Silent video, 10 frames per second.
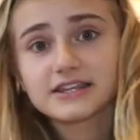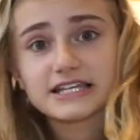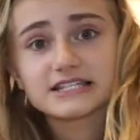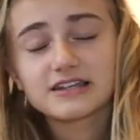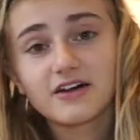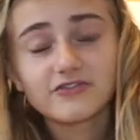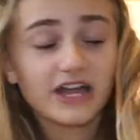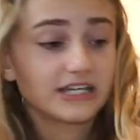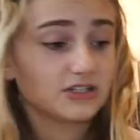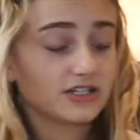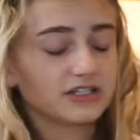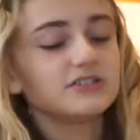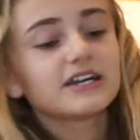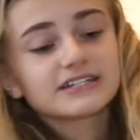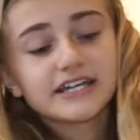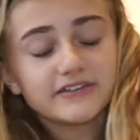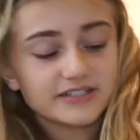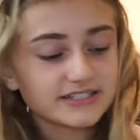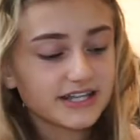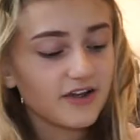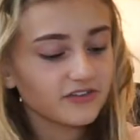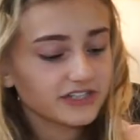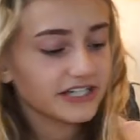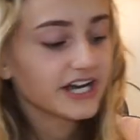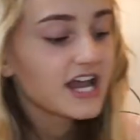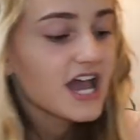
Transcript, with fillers: of this stuff that you, can, you guys can't even see over here.